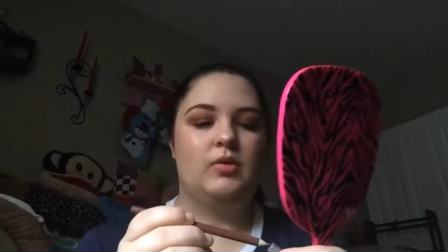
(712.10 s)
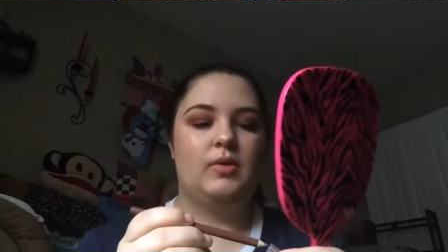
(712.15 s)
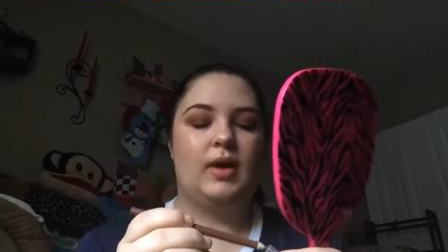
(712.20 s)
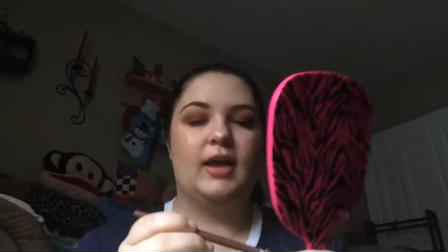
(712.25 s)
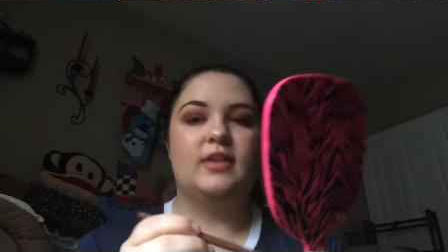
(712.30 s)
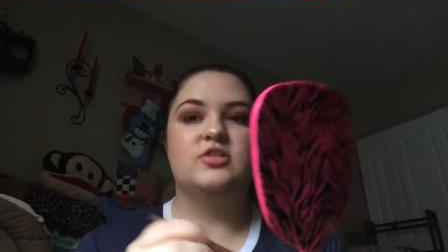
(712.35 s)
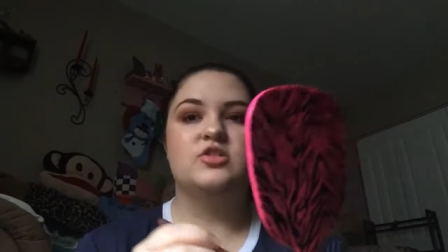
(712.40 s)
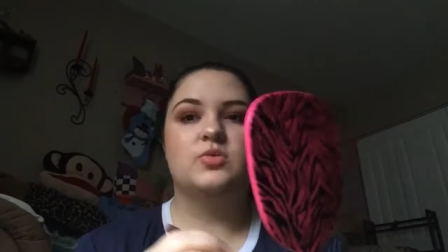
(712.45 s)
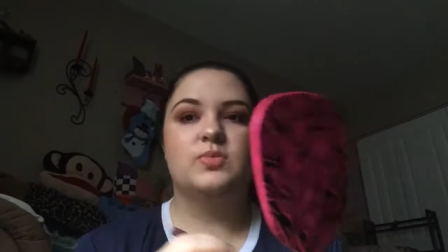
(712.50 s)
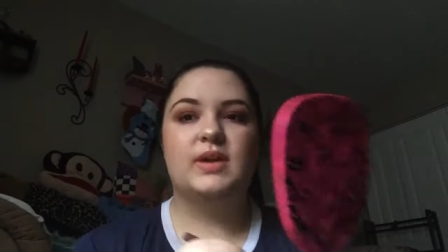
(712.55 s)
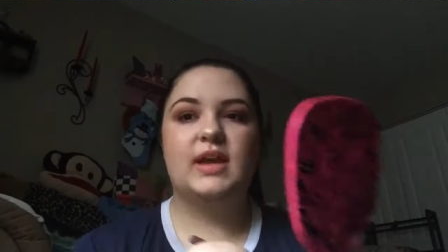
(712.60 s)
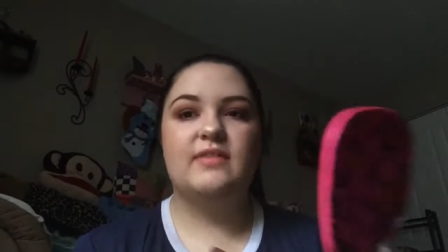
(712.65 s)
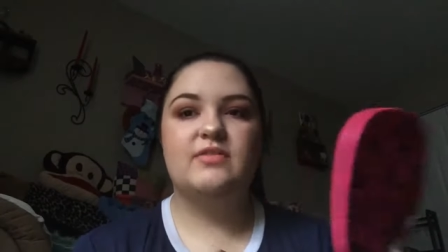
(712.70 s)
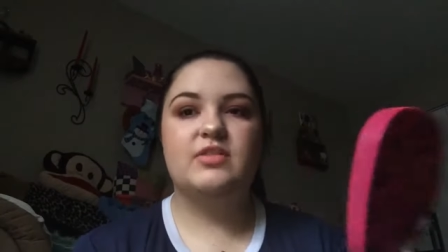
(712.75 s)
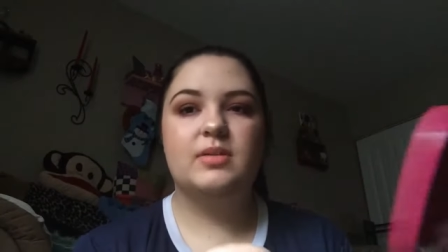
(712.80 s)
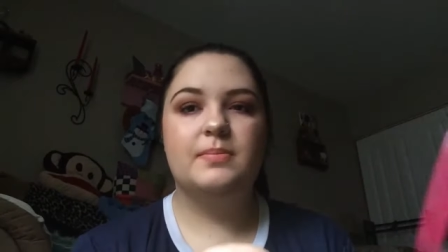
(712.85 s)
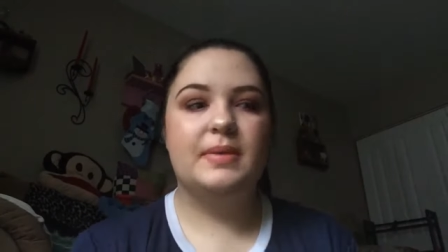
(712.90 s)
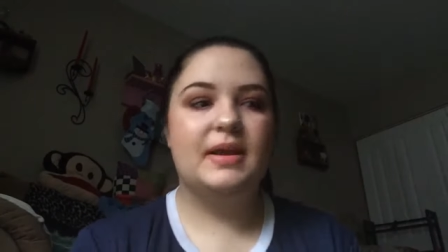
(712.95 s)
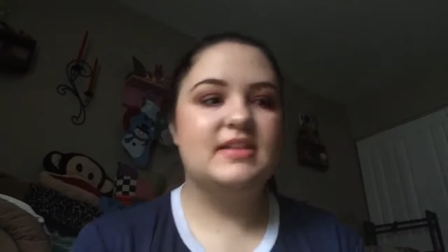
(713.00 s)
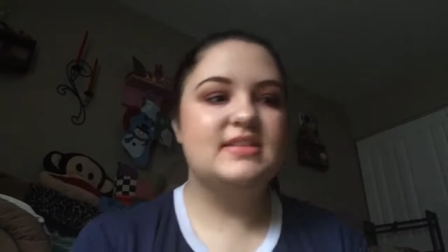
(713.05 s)
Okay, so we
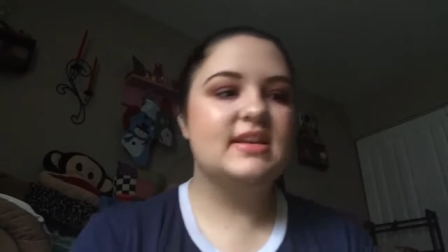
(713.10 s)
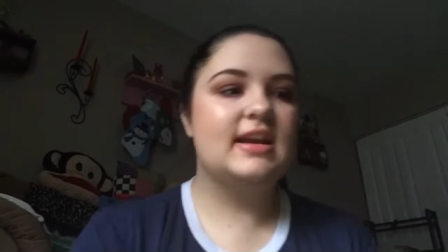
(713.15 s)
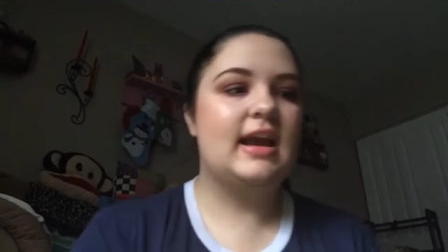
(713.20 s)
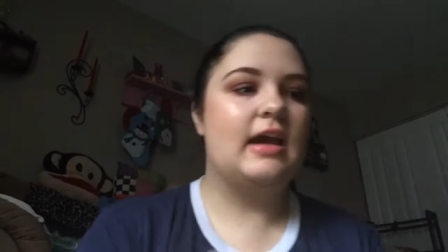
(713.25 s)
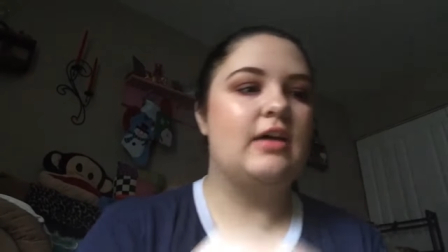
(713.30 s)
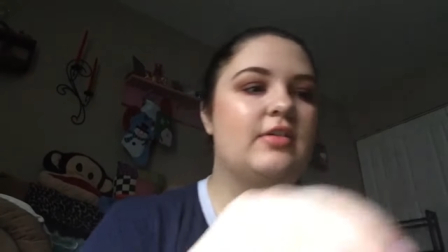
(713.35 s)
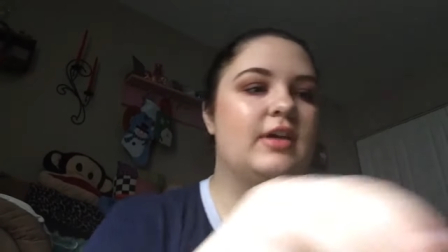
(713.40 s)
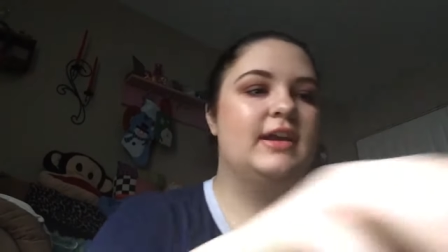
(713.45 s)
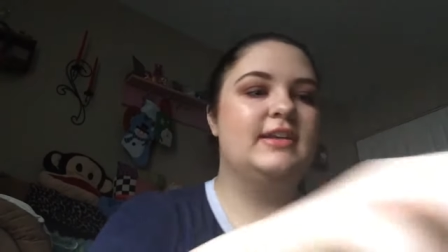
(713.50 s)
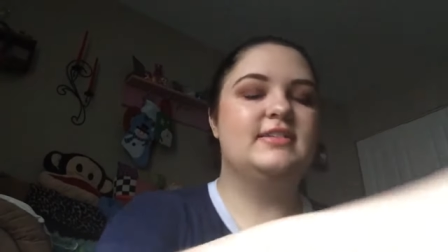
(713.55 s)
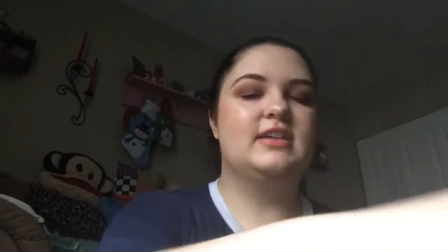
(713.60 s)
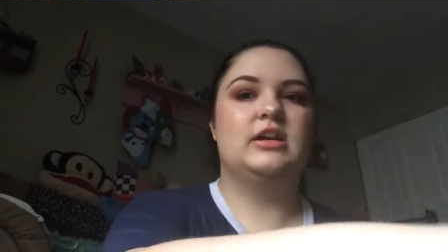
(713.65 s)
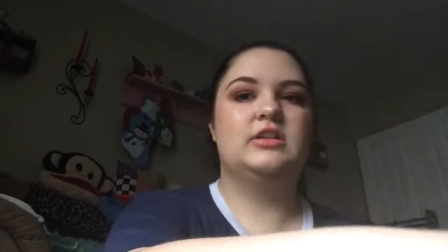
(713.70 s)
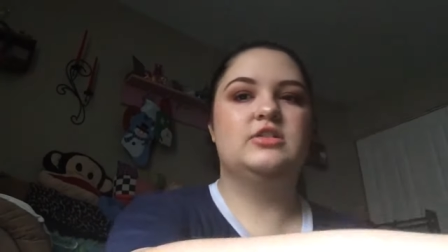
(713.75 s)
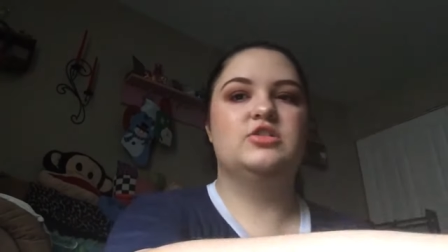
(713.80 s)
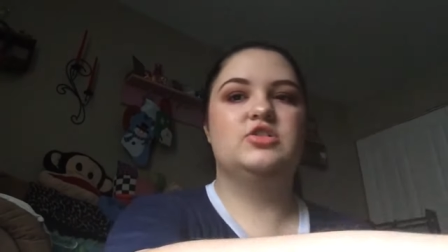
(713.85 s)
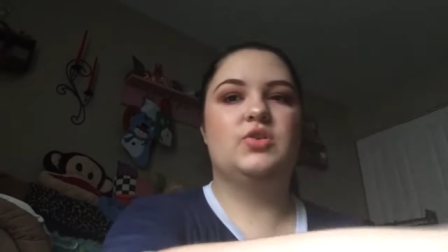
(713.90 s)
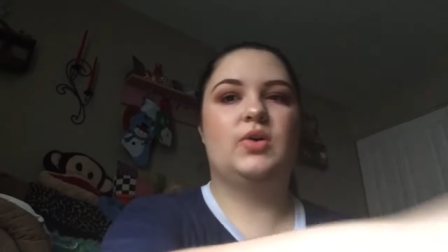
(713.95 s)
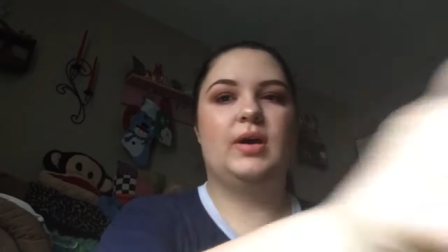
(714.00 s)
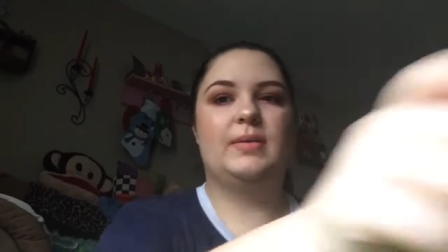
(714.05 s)
have the basic outline
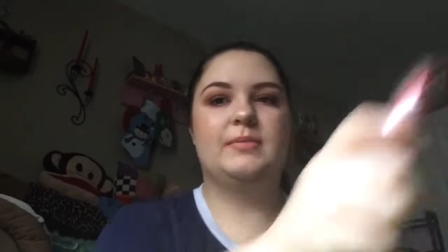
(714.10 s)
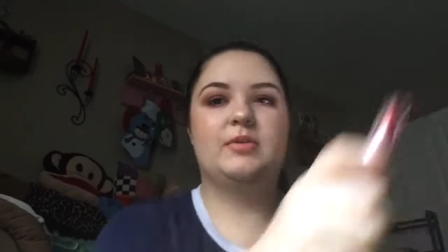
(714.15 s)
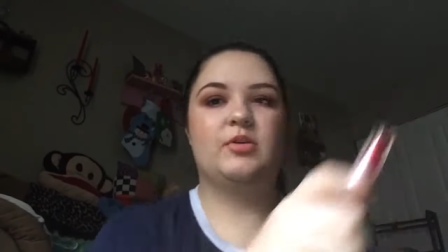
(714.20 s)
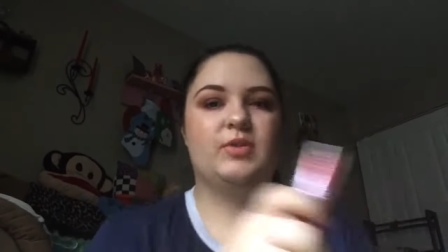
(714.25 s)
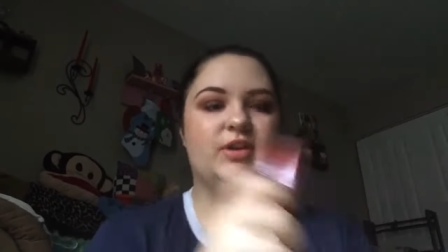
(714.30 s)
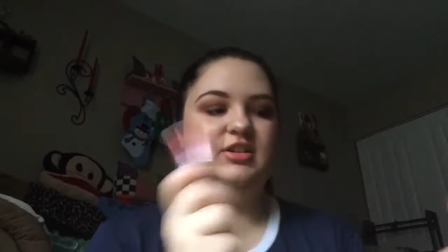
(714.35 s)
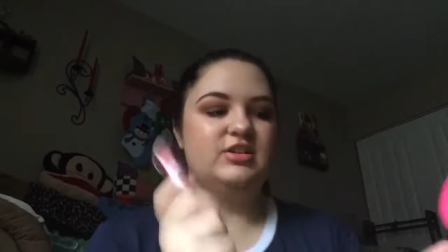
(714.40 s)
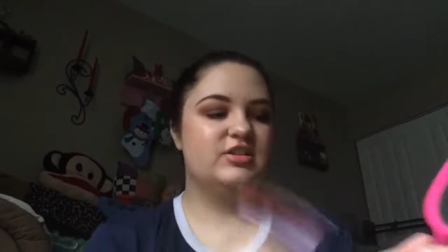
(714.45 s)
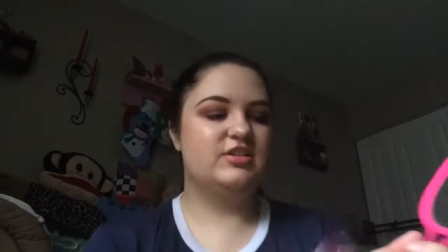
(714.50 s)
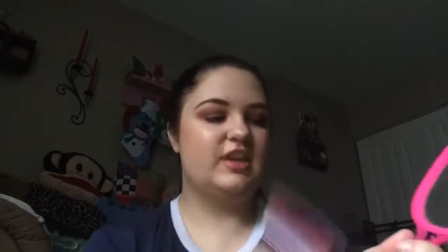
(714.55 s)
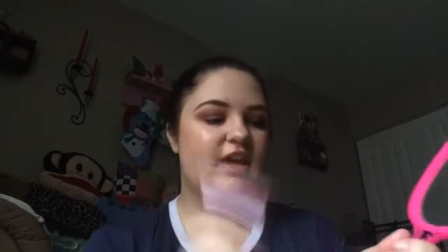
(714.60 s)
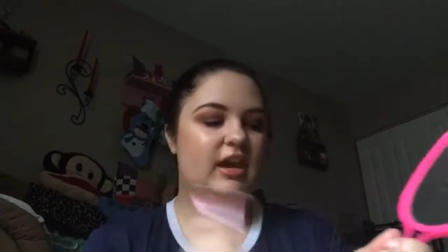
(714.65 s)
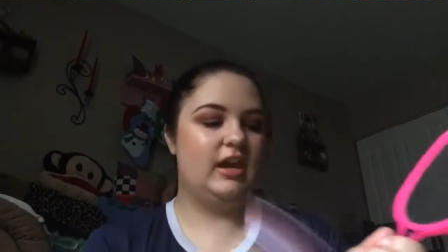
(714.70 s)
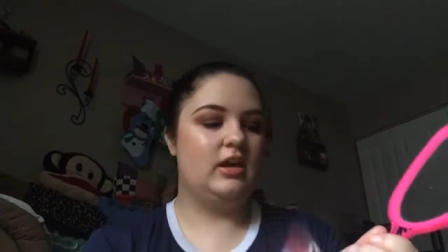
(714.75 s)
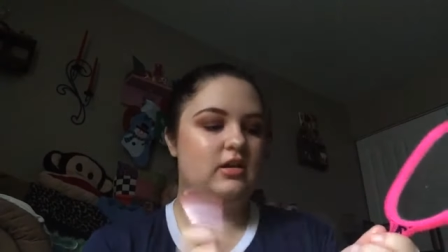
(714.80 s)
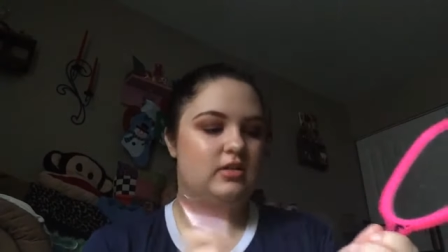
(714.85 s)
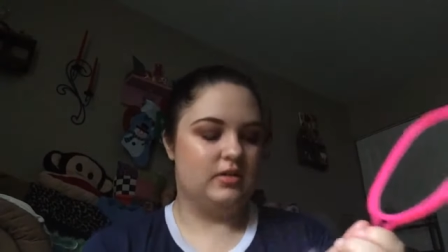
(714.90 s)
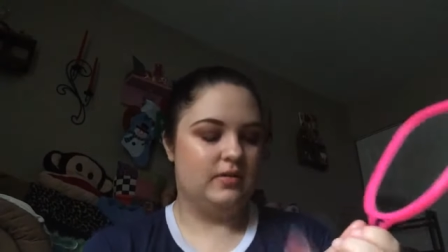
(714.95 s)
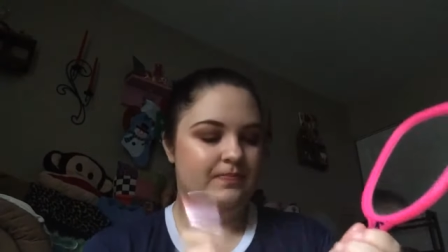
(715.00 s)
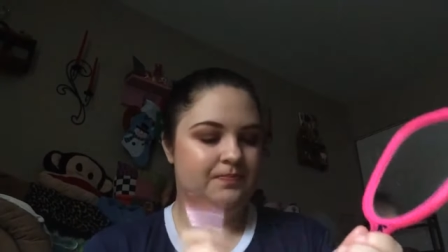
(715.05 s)
done, so I'm going to
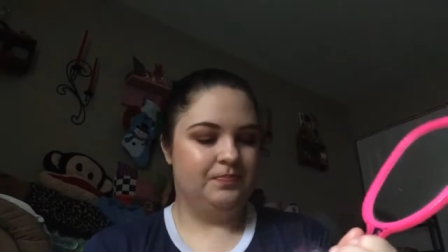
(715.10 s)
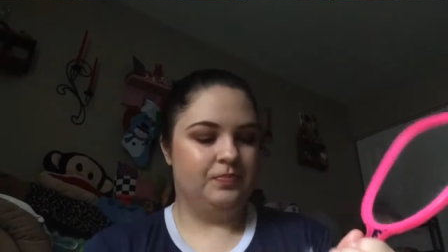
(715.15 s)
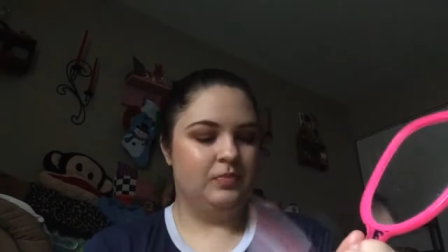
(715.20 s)
take